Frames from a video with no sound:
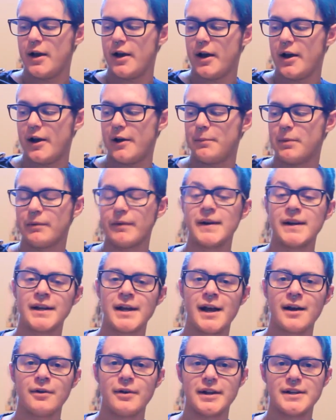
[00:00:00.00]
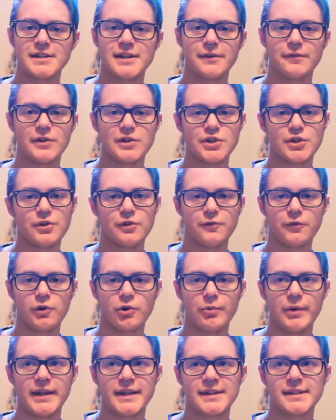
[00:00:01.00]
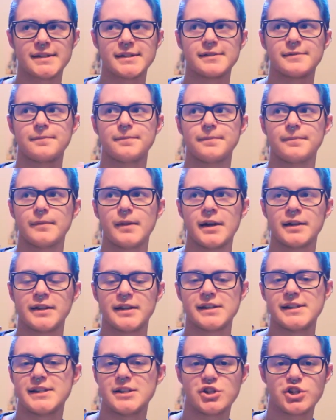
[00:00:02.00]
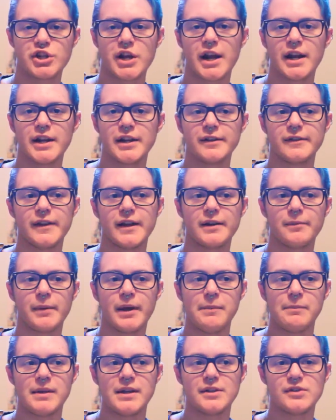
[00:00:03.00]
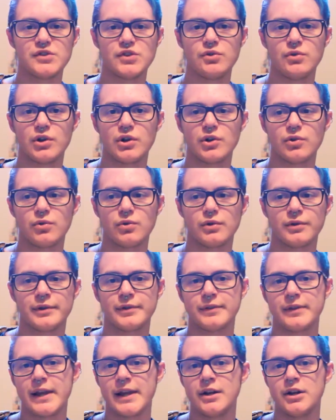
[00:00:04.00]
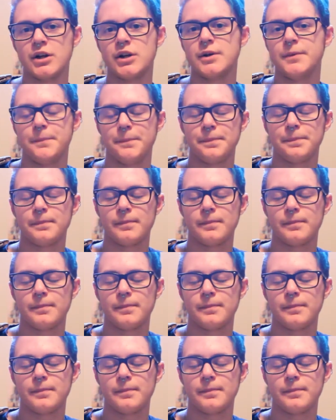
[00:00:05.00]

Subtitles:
But right now it's every 2 to 4 weeks. Unless he's shedding, then it might be sooner or later.